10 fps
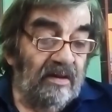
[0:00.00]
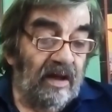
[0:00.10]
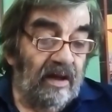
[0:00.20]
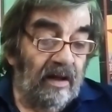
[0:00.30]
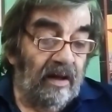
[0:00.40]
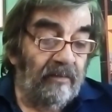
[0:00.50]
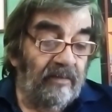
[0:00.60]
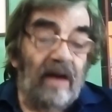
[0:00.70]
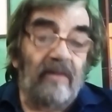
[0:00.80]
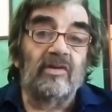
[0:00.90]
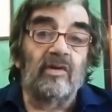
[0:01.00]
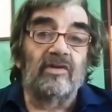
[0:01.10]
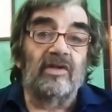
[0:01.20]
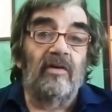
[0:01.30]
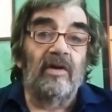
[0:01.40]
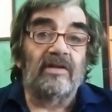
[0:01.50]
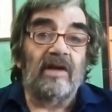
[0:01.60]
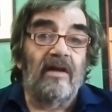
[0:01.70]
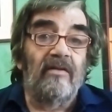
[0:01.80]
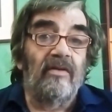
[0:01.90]
Um, that was also his
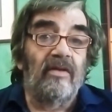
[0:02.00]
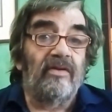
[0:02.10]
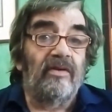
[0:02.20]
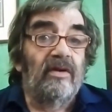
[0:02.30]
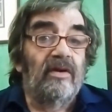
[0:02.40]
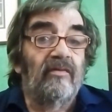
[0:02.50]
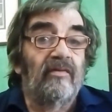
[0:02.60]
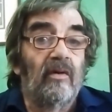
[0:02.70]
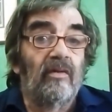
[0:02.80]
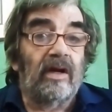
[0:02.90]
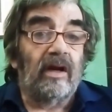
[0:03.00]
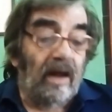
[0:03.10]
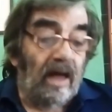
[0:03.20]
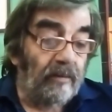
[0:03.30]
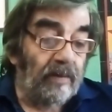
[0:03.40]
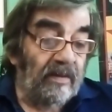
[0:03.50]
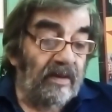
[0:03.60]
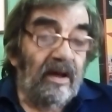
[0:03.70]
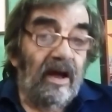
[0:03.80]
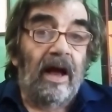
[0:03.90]
100th for the club
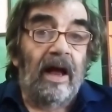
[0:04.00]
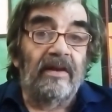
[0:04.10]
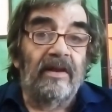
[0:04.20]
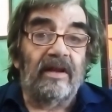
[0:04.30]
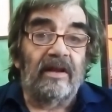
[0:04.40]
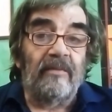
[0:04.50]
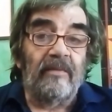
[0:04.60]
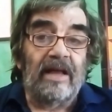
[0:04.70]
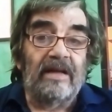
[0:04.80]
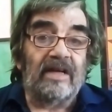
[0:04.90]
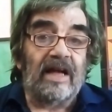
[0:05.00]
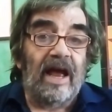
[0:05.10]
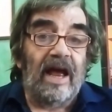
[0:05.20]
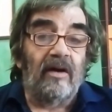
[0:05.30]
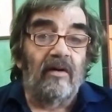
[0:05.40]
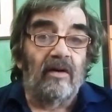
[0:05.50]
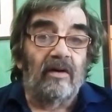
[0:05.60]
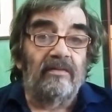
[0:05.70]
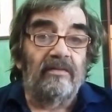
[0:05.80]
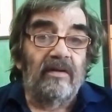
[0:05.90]
and they managed to hang
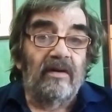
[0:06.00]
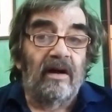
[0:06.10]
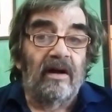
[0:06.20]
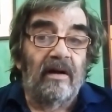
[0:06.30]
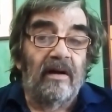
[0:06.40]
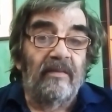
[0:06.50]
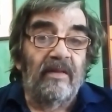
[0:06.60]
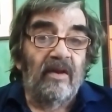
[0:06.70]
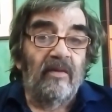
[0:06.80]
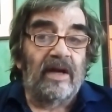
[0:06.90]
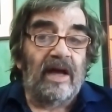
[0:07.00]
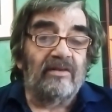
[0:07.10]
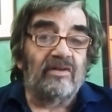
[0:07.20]
on um, without